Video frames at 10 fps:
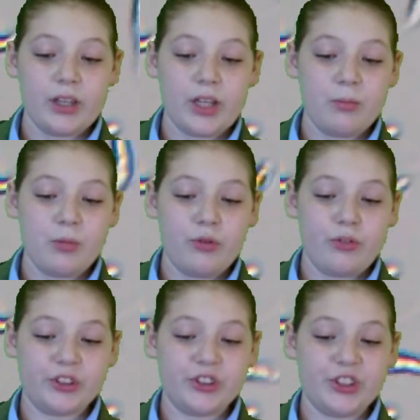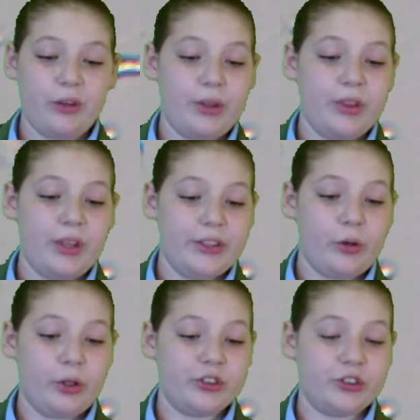They move the cell with a
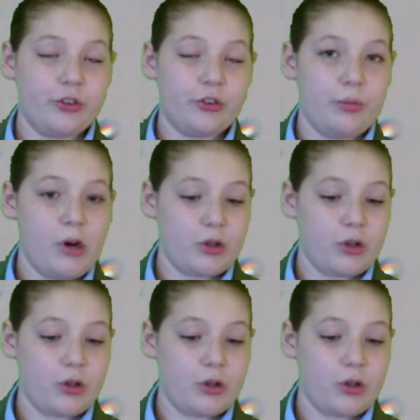corkscrew